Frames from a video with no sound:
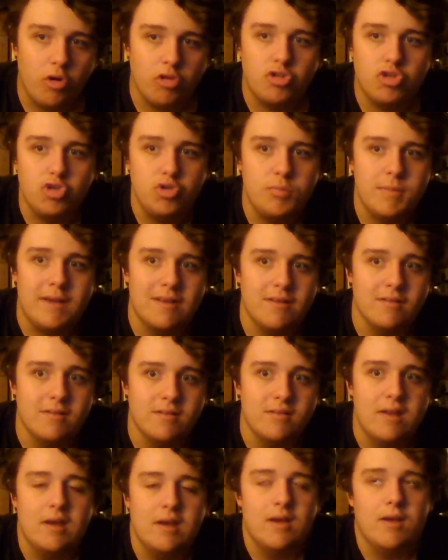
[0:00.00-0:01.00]
two because
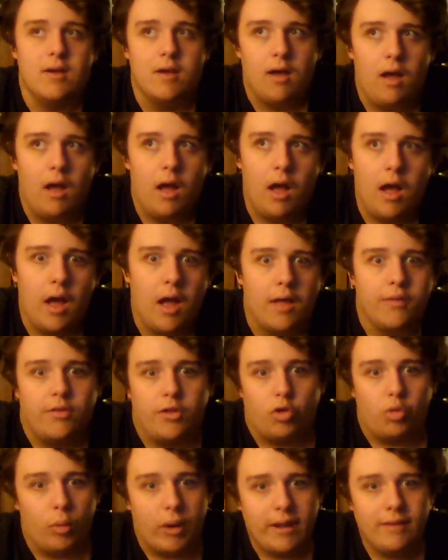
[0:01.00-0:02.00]
the
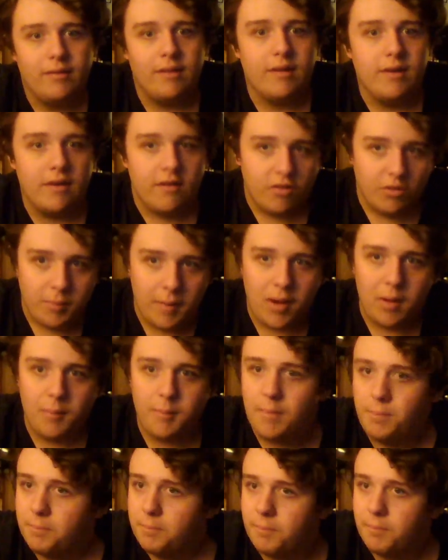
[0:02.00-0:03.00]
Granlund experiment,